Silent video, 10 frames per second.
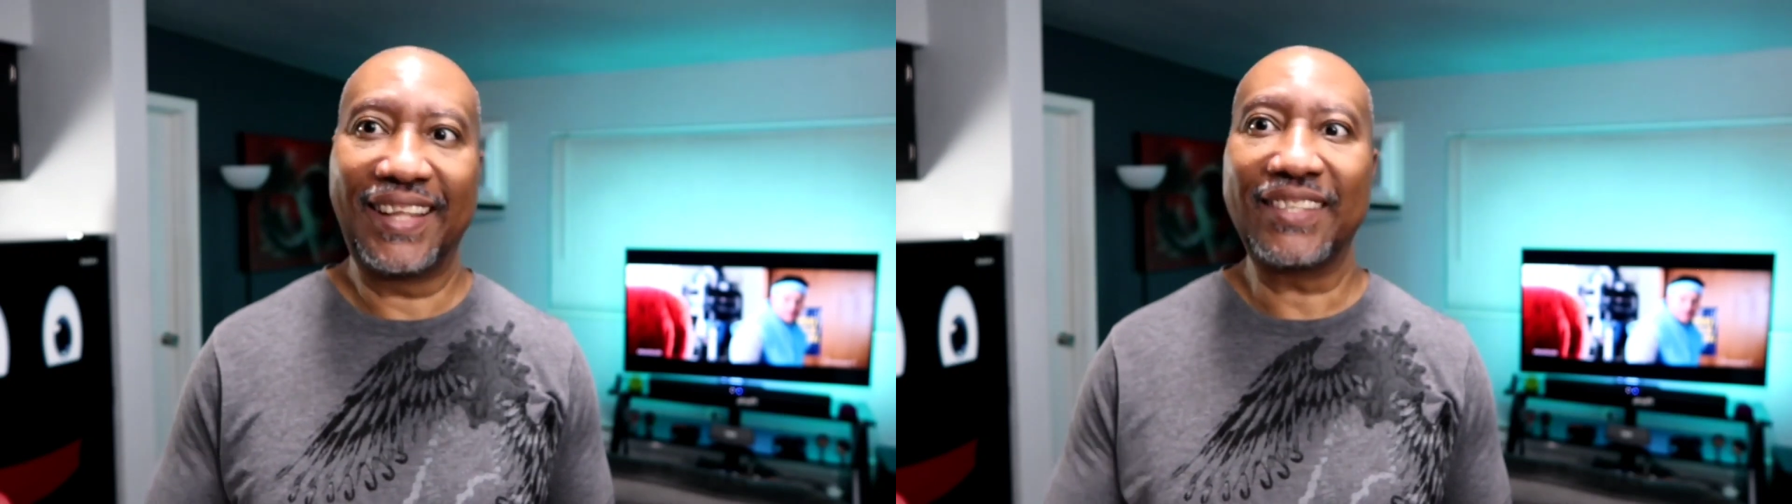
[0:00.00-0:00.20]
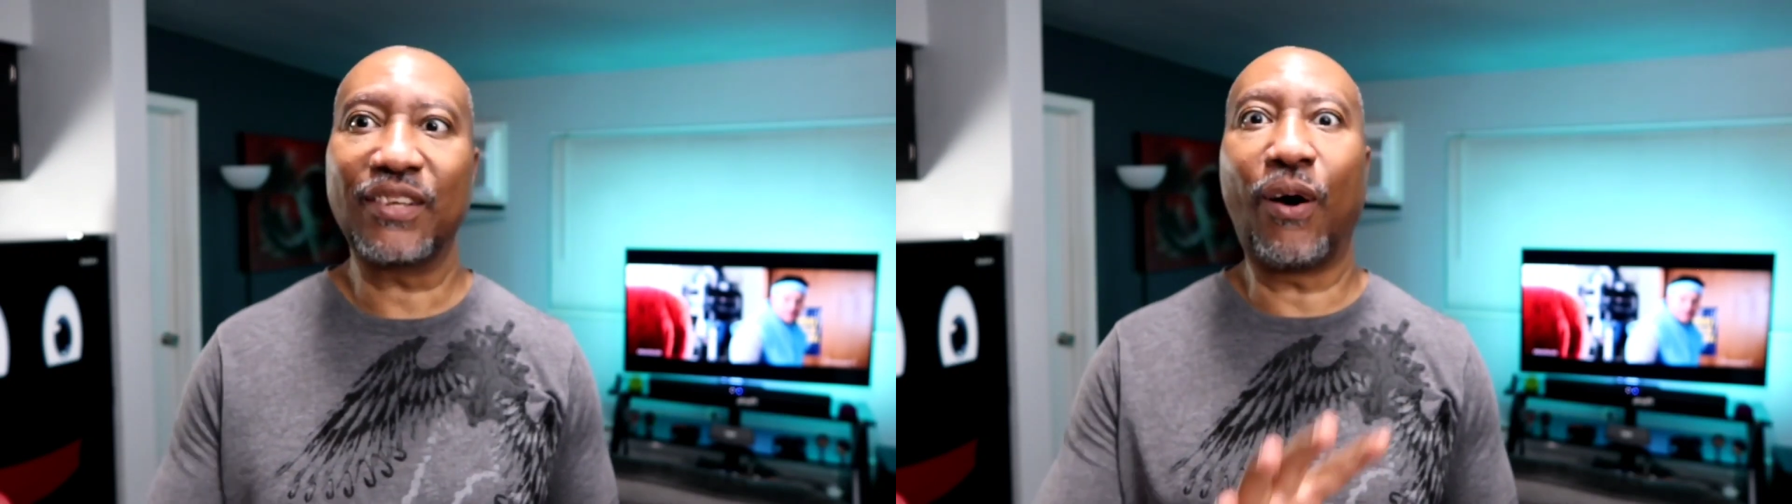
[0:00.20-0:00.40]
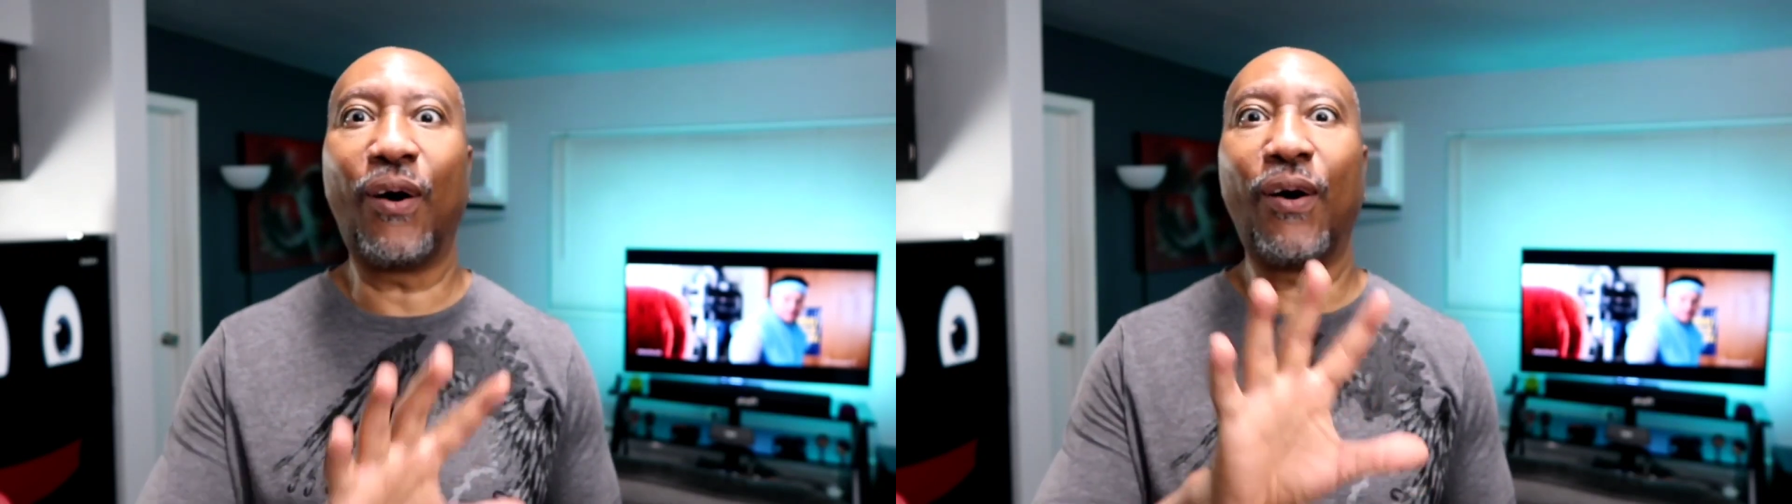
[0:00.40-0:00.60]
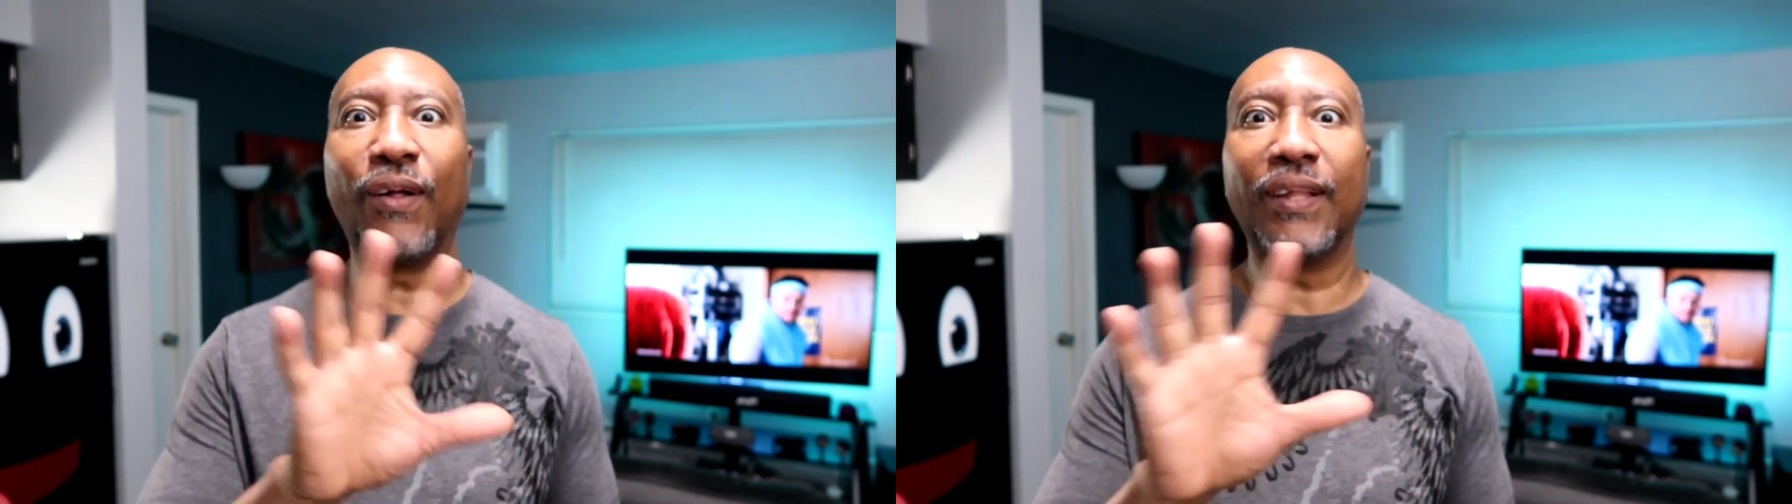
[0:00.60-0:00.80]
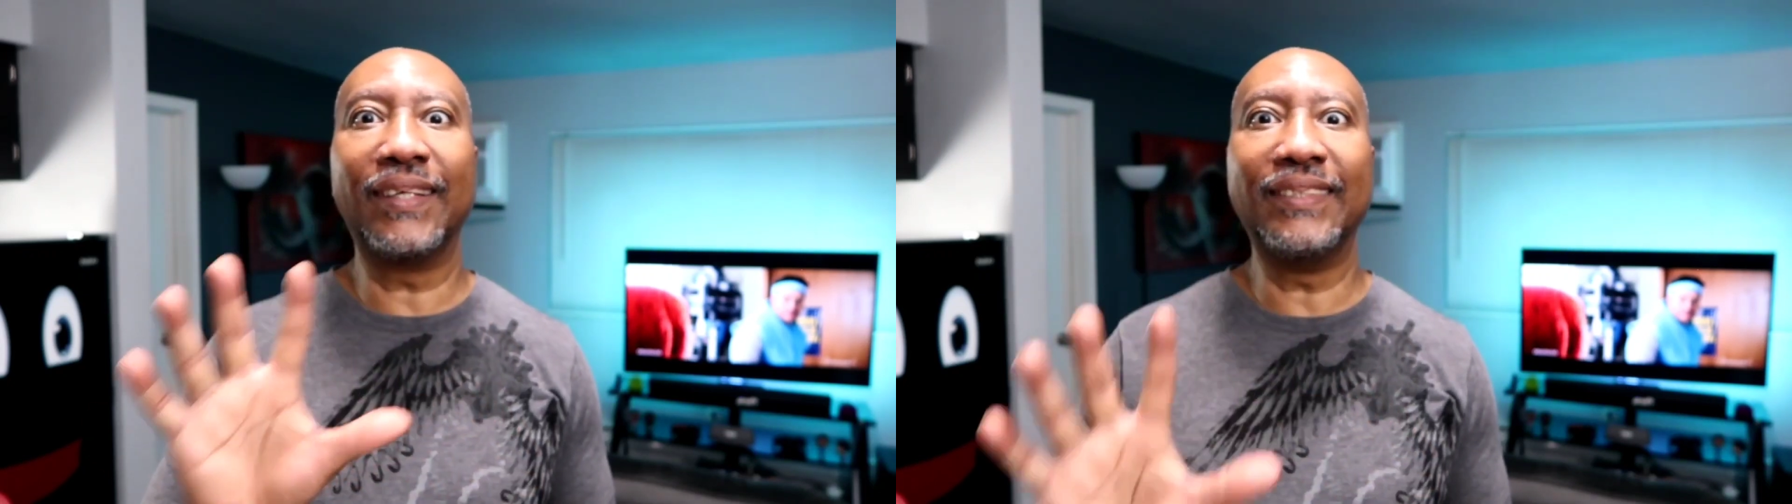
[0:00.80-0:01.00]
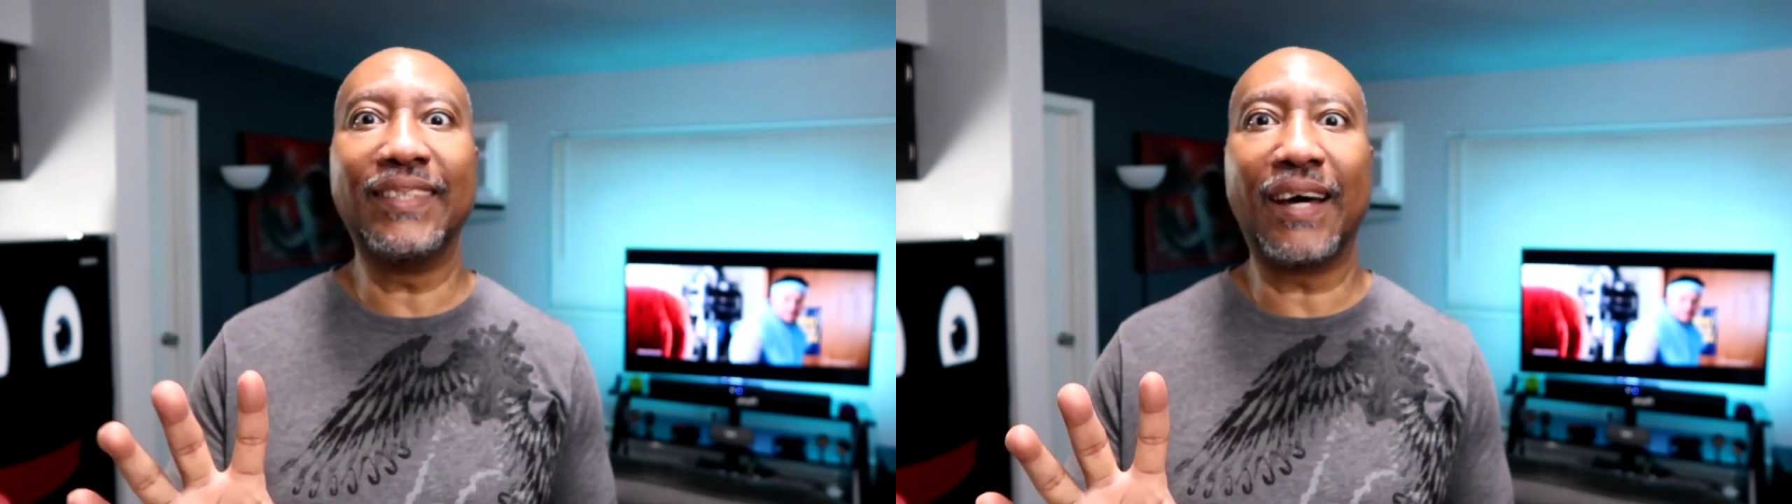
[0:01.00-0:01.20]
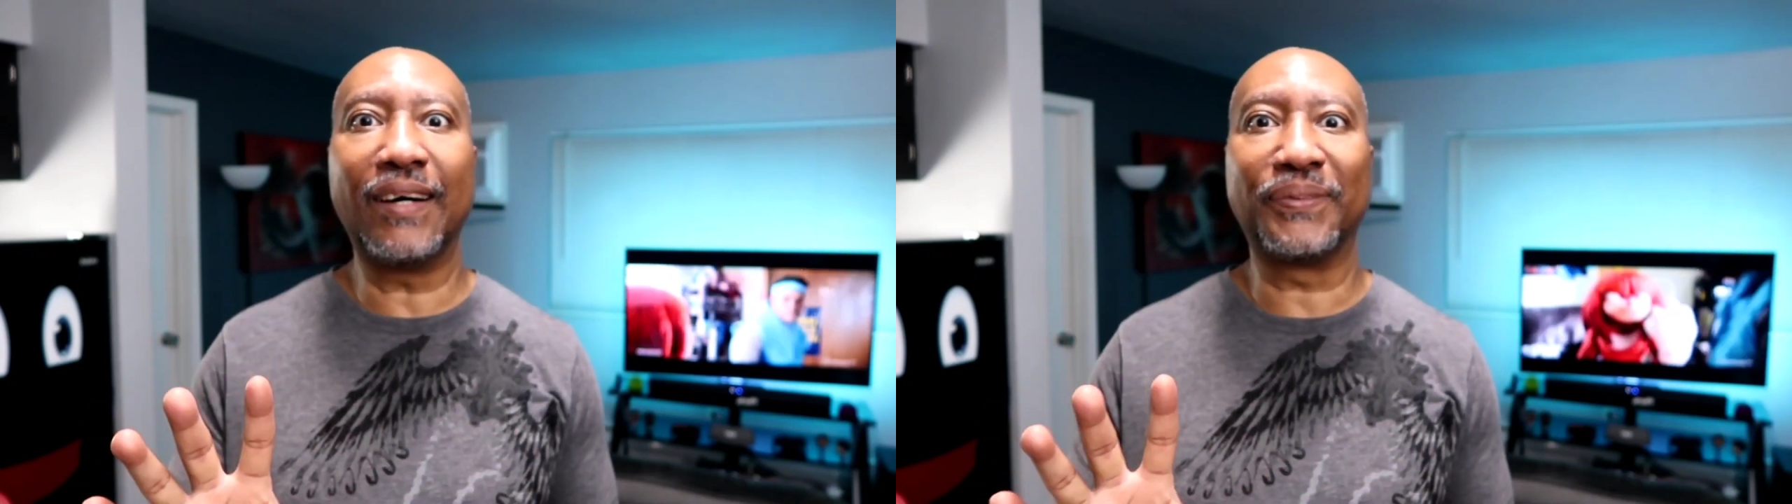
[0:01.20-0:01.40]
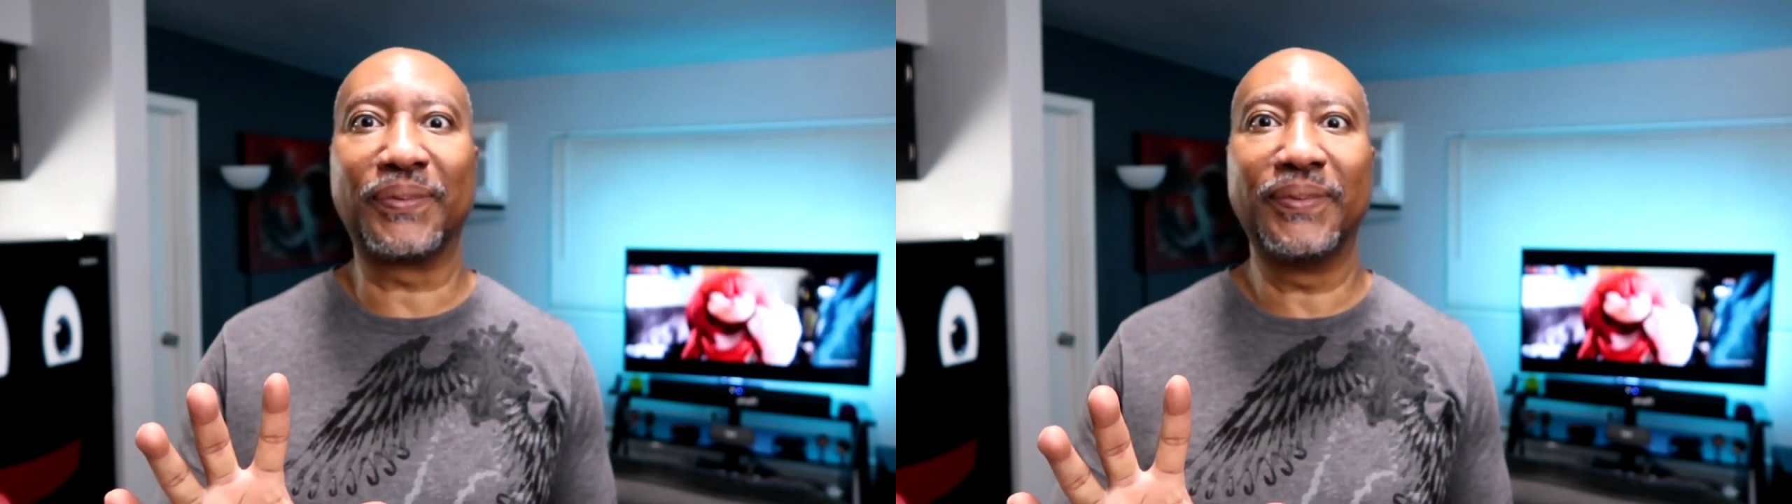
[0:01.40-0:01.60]
That's all
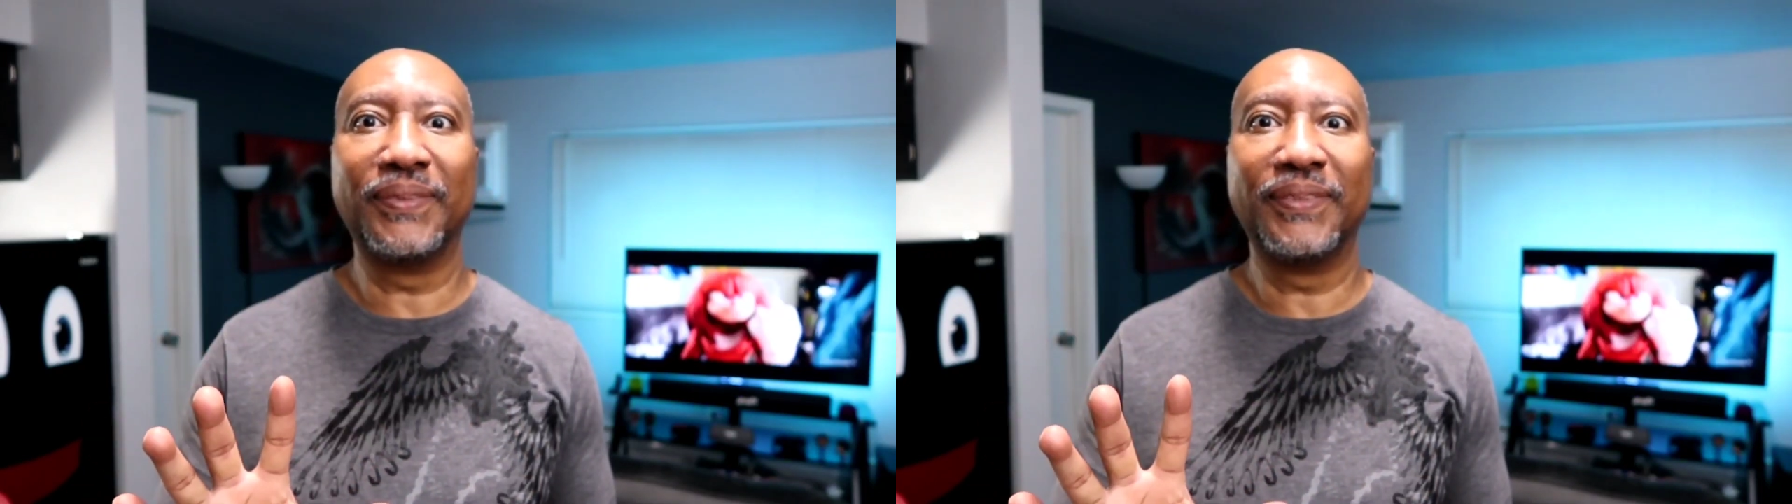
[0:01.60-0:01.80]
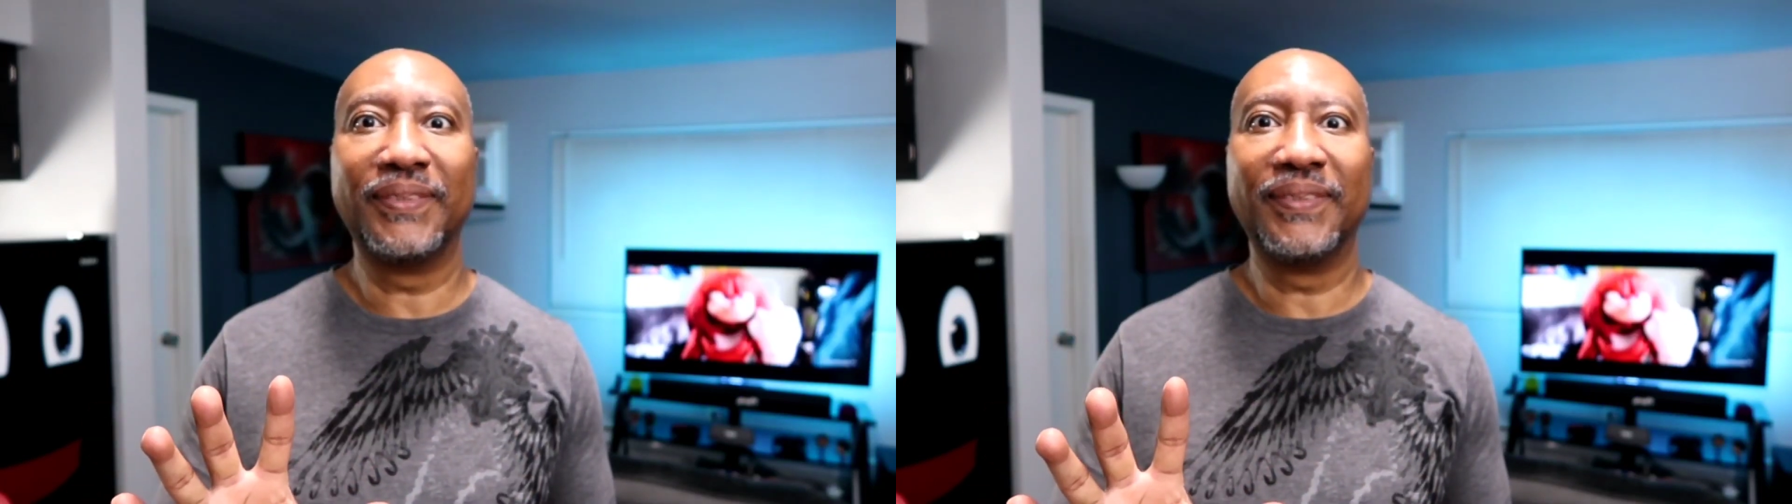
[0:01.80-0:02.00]
enough